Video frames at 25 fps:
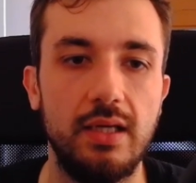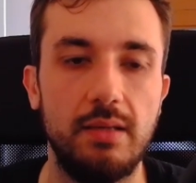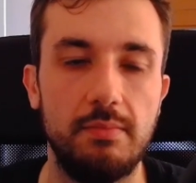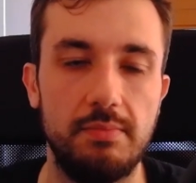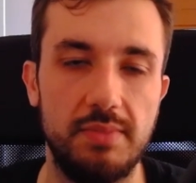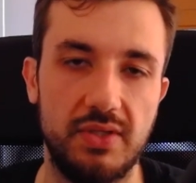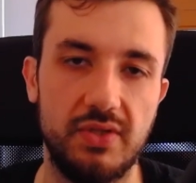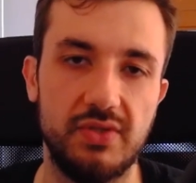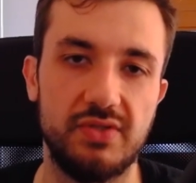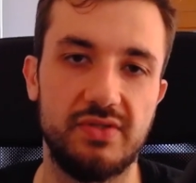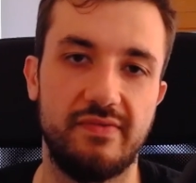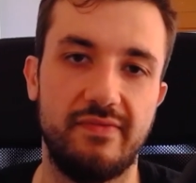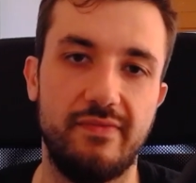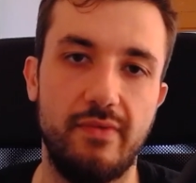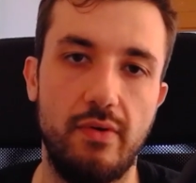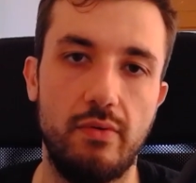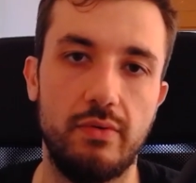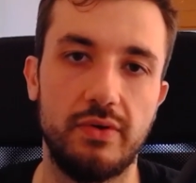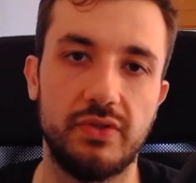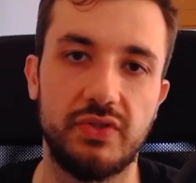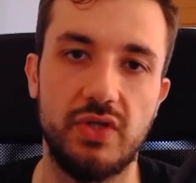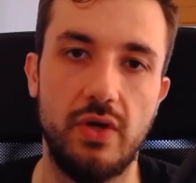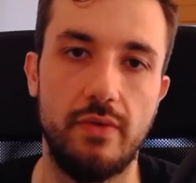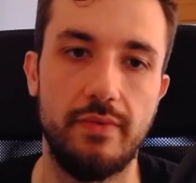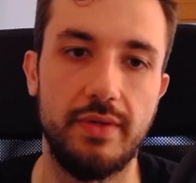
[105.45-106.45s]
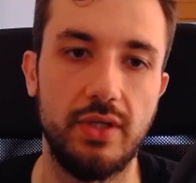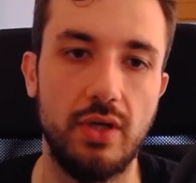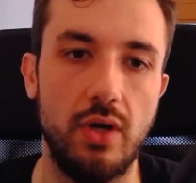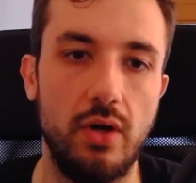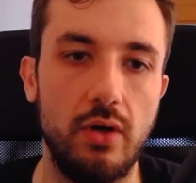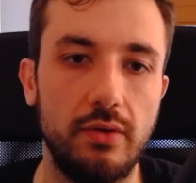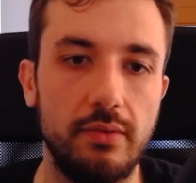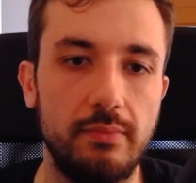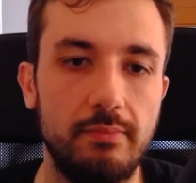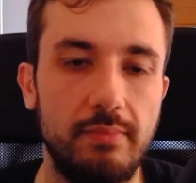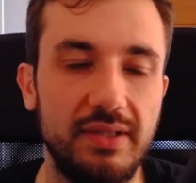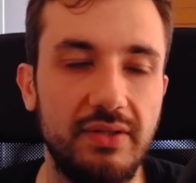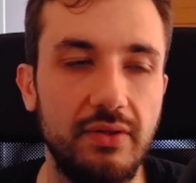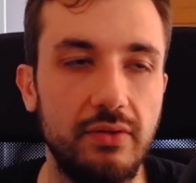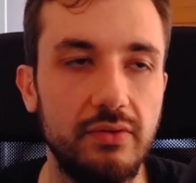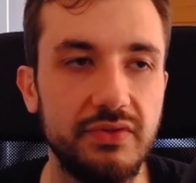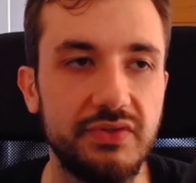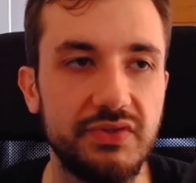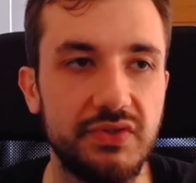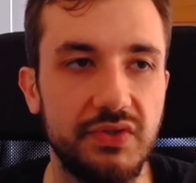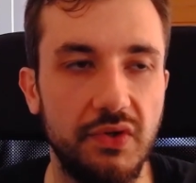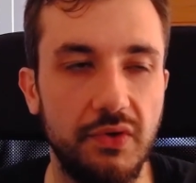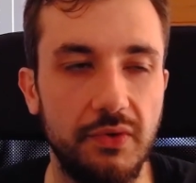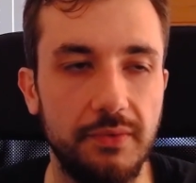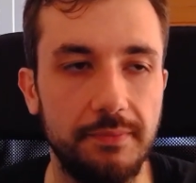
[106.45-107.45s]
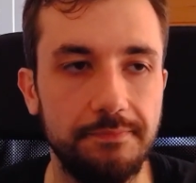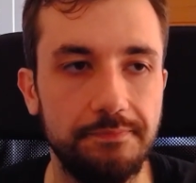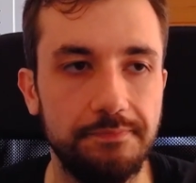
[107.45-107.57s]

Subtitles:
because of what was going on, but also